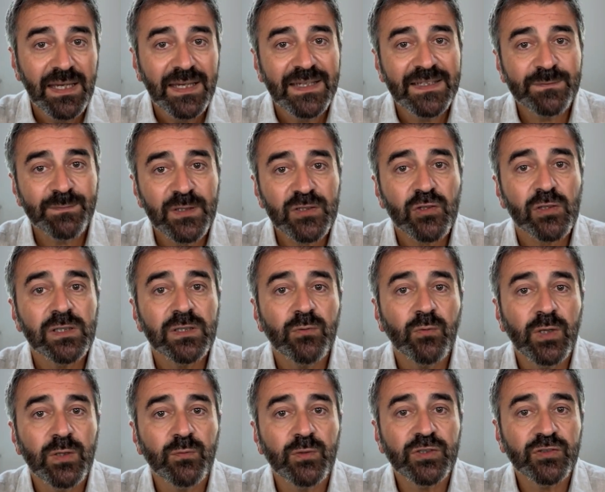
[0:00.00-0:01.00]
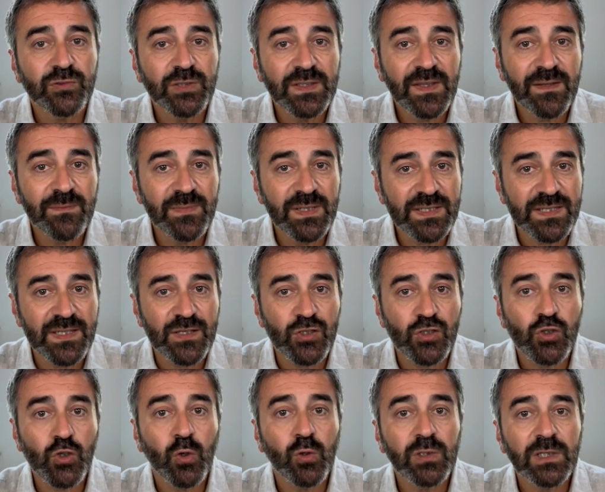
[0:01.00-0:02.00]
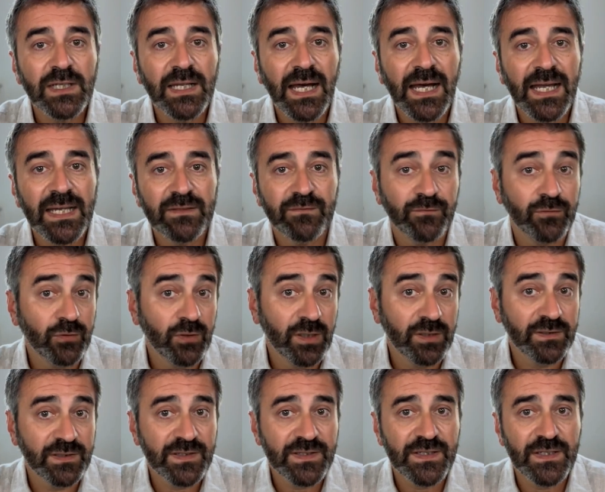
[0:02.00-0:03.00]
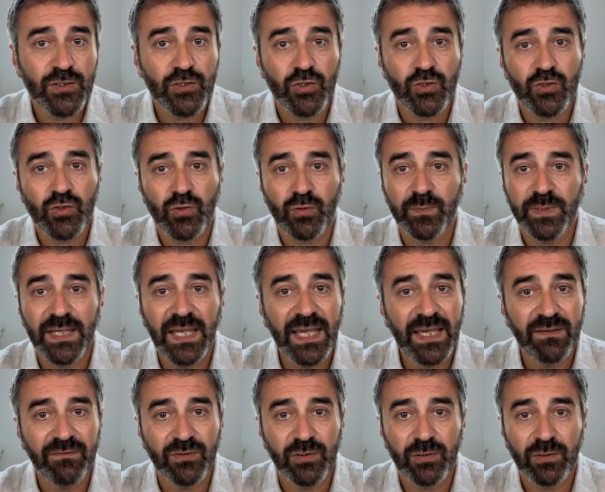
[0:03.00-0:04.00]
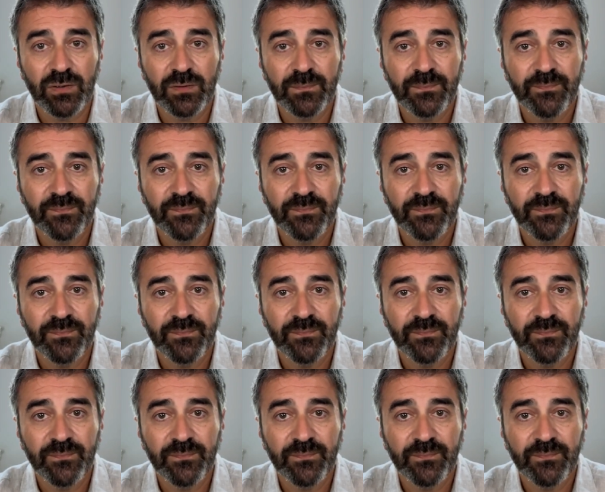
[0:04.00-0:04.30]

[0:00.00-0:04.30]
especially when we treat them as the sole guide for our decisions or behavior.